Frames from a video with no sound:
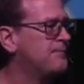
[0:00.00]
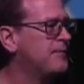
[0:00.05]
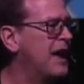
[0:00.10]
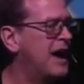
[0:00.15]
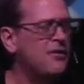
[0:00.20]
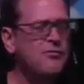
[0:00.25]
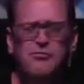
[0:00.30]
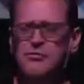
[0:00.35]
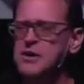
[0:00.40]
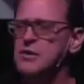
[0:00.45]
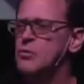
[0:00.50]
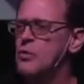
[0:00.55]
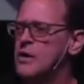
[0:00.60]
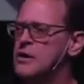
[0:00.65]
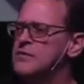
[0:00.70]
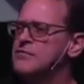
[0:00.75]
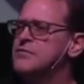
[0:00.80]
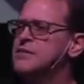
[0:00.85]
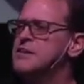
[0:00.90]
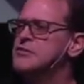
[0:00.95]
Every one
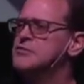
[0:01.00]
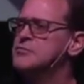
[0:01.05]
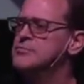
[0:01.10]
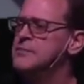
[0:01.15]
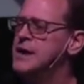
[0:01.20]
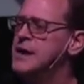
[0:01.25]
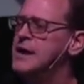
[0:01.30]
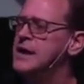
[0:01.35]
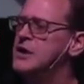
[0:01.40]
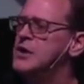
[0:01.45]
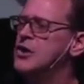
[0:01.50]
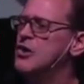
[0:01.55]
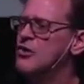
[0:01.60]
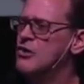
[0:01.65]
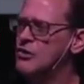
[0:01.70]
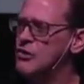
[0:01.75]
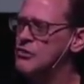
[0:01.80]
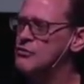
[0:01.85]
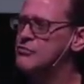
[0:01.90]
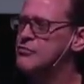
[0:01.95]
of these men
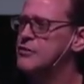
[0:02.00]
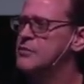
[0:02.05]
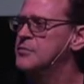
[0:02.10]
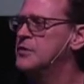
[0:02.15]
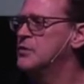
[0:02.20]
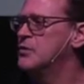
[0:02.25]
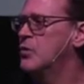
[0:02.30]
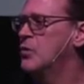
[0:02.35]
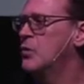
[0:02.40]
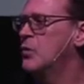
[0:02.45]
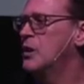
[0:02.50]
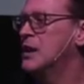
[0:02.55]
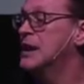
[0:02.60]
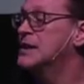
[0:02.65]
heard from the Lord.